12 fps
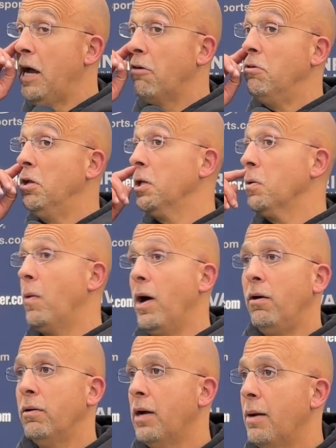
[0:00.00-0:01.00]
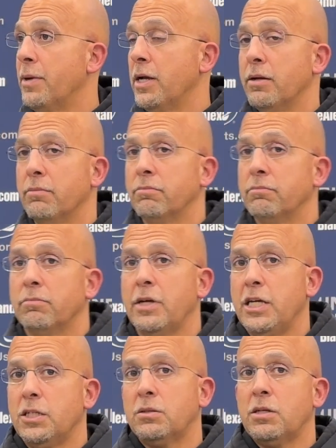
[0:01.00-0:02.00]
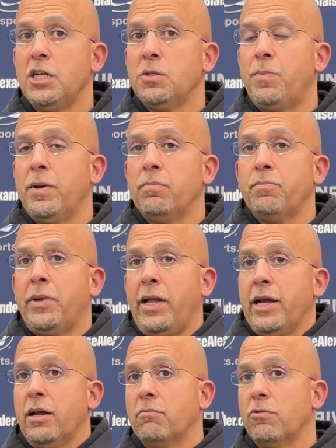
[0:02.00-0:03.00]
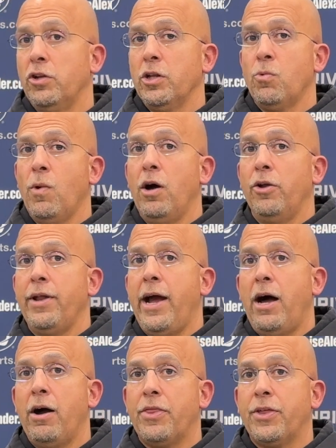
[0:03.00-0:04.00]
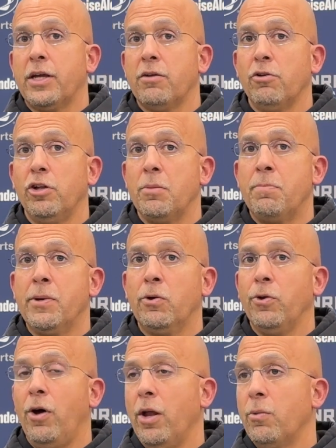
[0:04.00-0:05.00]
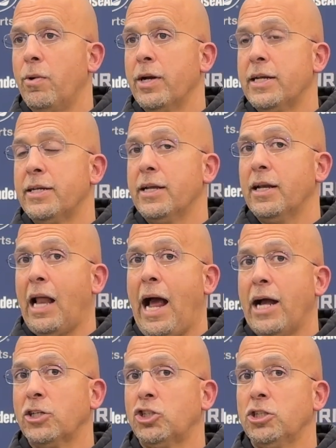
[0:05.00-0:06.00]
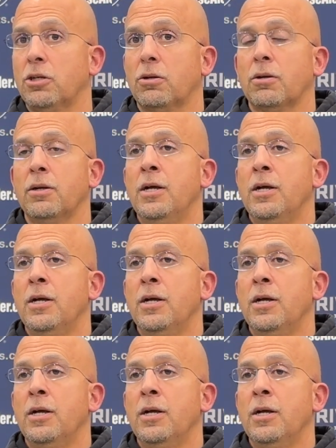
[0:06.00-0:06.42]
Yeah, really well. I mean, he's been playing really well now. I think he really built on what he did last year.